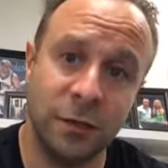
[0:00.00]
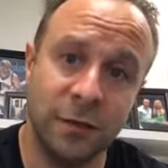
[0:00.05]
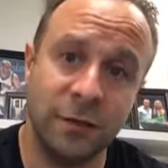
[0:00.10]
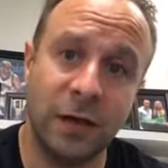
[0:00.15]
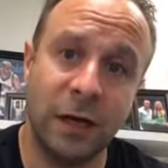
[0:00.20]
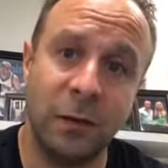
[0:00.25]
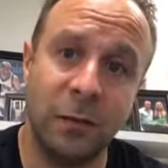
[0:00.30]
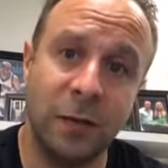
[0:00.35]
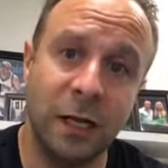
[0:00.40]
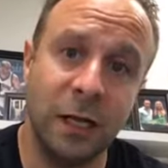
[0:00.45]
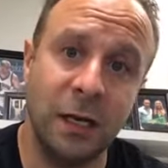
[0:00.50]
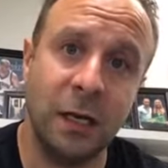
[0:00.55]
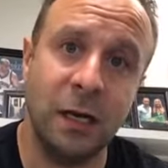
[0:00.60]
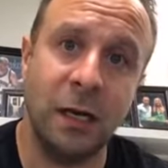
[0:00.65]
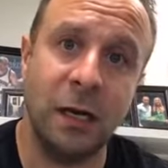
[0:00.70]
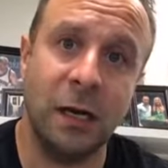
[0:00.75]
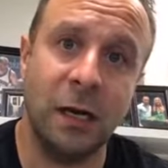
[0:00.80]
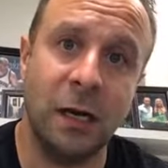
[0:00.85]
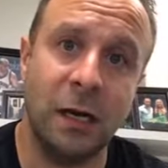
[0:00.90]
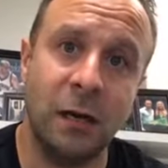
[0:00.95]
development
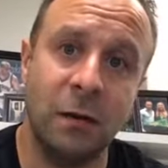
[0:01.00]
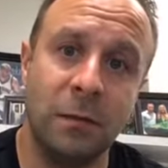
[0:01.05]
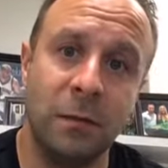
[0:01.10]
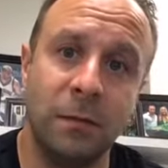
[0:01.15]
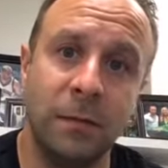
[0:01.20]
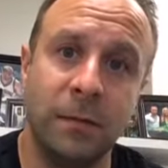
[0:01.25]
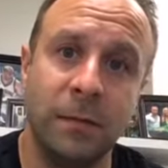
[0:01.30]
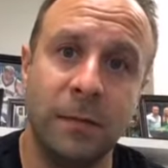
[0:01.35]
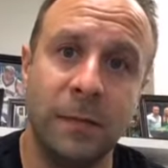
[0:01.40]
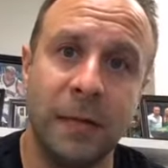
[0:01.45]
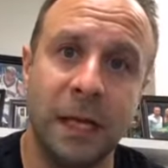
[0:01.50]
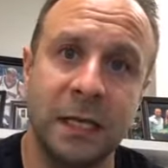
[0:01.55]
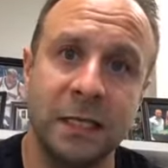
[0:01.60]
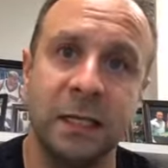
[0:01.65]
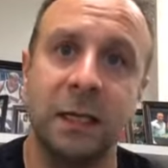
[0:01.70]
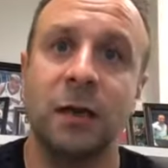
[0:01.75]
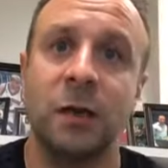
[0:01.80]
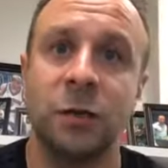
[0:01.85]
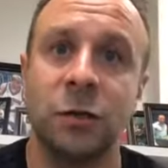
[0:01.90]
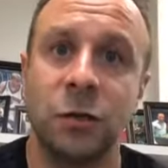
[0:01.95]
as
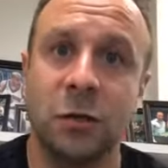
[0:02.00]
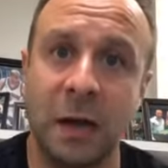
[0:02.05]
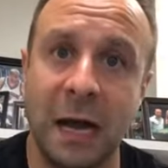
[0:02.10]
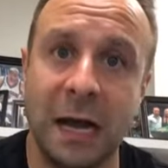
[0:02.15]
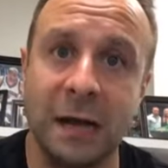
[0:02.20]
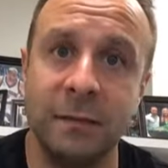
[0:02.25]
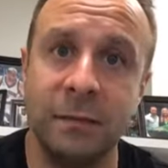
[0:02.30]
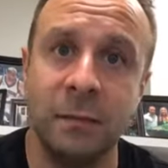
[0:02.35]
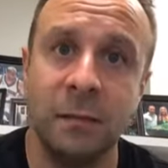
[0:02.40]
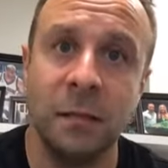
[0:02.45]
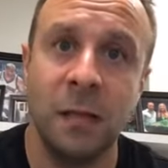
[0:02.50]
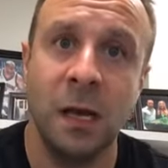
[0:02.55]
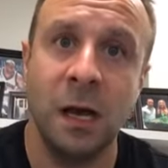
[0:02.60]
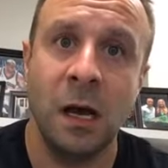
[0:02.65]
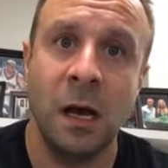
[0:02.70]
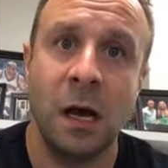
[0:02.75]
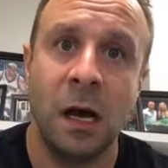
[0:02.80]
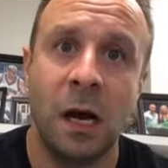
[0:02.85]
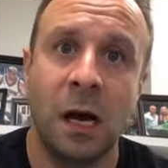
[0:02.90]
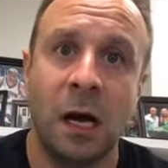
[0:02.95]
an undergrad.
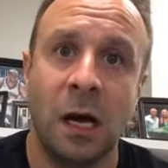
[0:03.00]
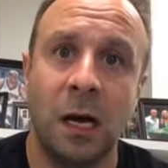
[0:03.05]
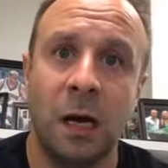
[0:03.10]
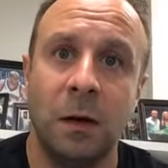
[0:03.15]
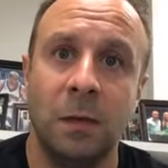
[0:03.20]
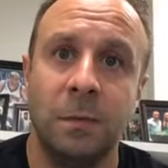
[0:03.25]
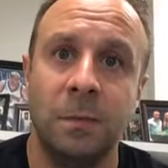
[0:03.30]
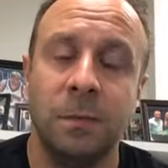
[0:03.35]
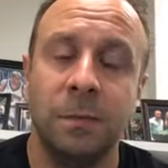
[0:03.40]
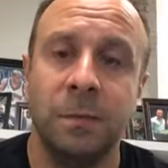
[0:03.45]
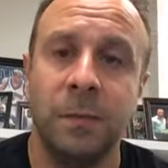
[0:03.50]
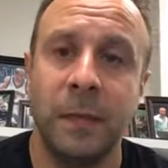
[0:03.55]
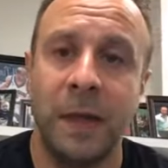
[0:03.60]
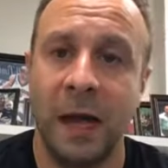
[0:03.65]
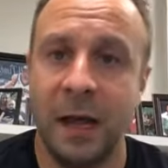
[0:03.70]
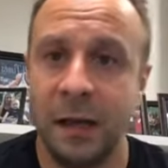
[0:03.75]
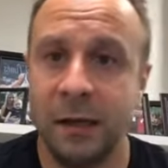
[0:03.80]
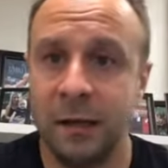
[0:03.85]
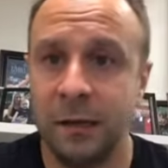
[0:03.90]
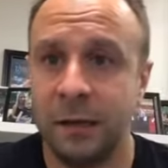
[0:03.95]

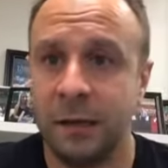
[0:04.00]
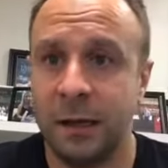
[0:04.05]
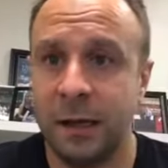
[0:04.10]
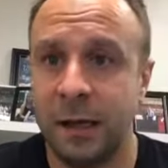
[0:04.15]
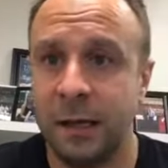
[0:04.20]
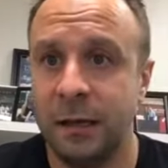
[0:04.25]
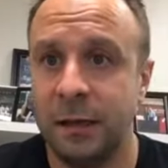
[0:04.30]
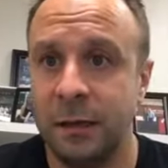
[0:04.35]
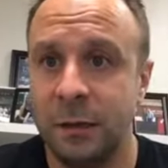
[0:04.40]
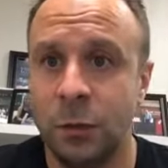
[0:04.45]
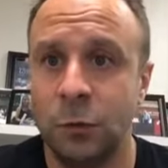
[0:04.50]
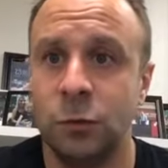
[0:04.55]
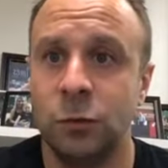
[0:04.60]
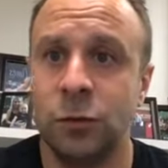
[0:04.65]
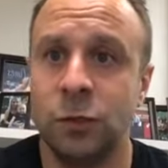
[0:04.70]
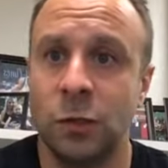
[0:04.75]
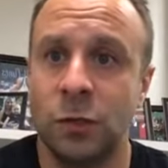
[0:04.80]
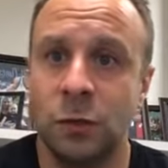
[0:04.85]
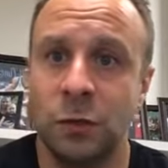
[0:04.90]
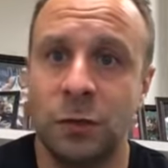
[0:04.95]
And
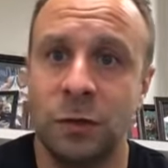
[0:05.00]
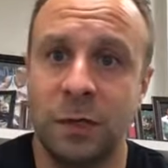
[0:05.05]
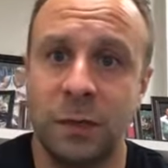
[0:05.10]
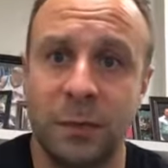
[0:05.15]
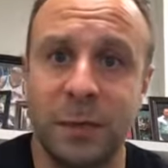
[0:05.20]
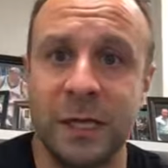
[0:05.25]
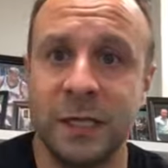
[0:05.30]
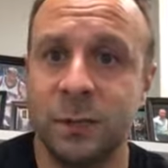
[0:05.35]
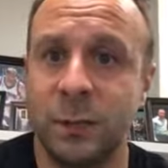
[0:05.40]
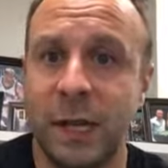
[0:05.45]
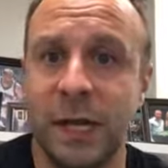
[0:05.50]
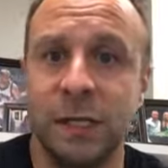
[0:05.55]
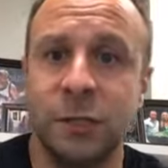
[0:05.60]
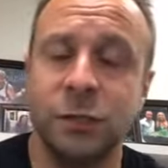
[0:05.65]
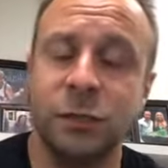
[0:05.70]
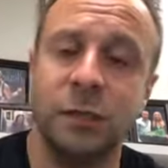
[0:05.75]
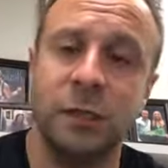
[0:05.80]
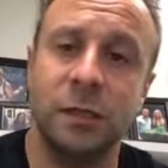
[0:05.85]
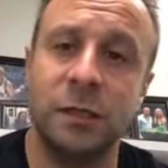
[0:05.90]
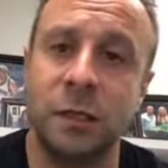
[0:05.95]
those are the best
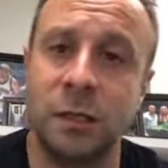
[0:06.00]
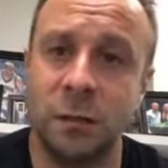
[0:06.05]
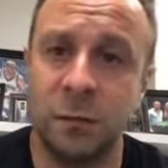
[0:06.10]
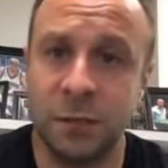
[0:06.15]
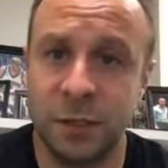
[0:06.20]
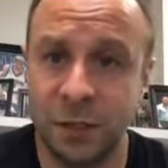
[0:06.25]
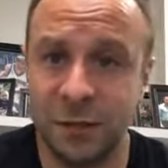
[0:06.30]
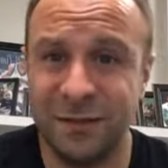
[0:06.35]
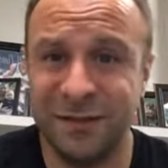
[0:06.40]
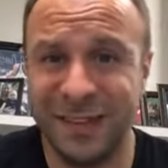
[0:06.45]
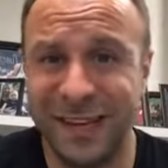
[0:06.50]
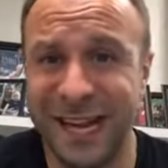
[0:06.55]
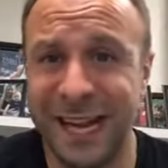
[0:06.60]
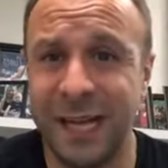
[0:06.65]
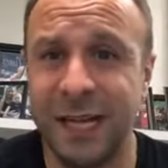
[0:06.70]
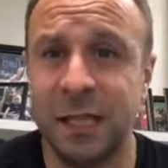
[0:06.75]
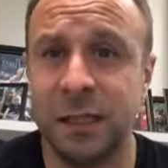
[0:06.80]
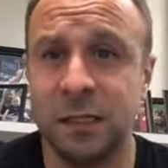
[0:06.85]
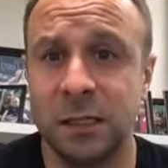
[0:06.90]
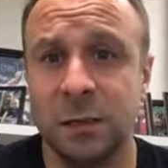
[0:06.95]
majors in terms of
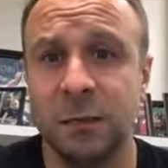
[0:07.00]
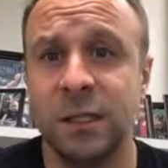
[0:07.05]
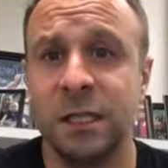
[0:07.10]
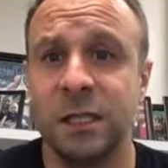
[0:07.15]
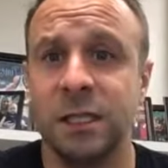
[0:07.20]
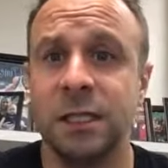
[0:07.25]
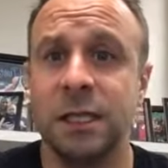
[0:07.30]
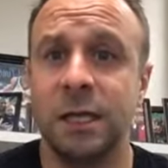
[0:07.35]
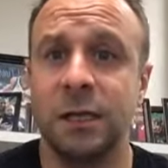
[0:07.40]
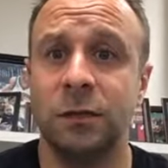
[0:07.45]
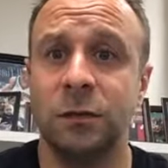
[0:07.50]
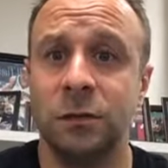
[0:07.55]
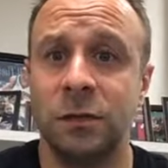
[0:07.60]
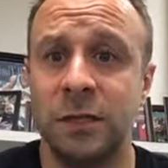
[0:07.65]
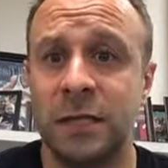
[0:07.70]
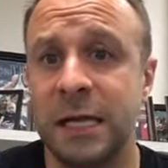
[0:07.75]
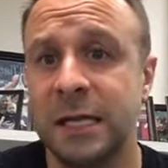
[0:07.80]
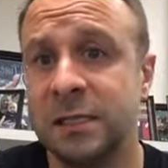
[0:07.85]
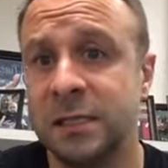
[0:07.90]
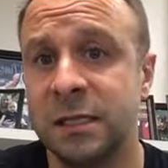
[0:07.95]
gaining some of the skills
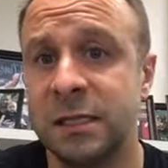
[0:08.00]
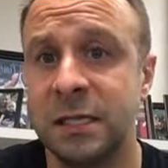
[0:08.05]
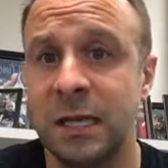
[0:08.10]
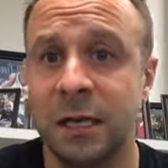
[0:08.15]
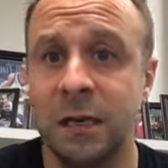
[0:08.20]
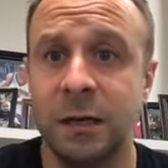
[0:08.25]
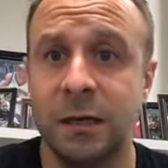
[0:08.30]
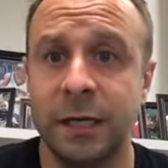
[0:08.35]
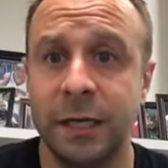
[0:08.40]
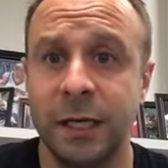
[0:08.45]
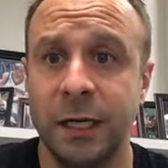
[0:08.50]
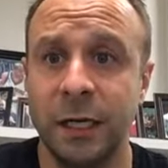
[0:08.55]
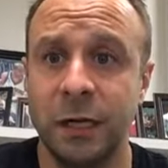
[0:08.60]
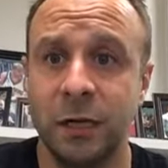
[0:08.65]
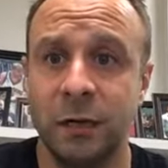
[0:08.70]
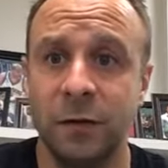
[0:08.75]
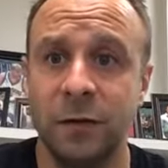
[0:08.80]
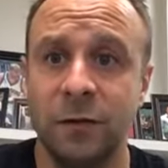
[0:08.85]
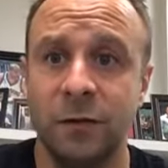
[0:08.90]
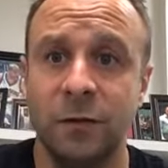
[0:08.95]
necessary
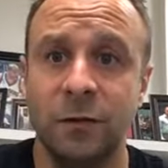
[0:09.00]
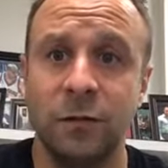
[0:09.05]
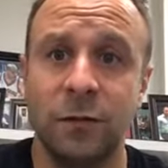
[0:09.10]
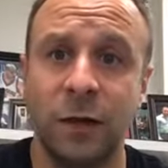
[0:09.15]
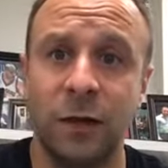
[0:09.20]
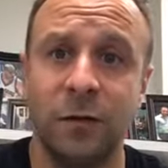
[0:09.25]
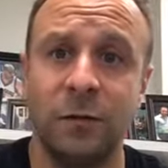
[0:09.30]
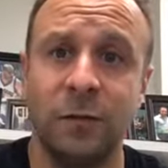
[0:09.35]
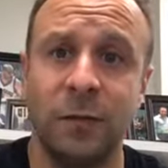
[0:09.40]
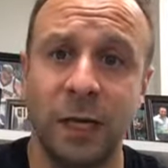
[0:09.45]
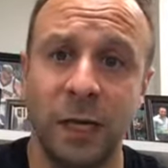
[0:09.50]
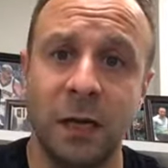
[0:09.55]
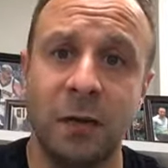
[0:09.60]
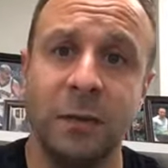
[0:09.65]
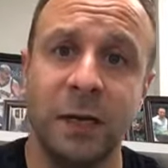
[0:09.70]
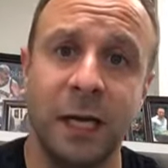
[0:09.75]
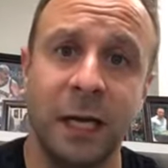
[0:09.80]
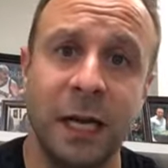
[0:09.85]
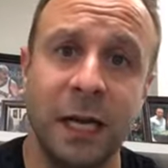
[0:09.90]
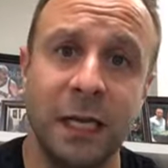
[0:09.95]
of
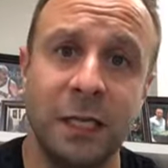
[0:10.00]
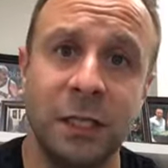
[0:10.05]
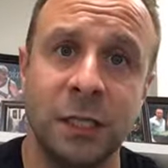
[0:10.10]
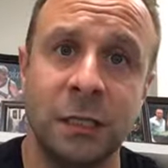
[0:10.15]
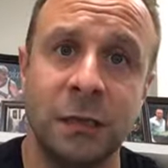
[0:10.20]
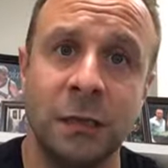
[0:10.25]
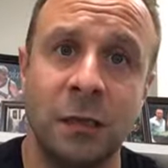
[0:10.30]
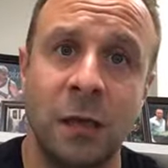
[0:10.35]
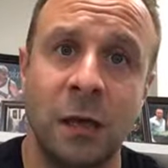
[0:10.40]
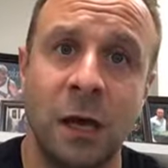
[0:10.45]
becoming an agent.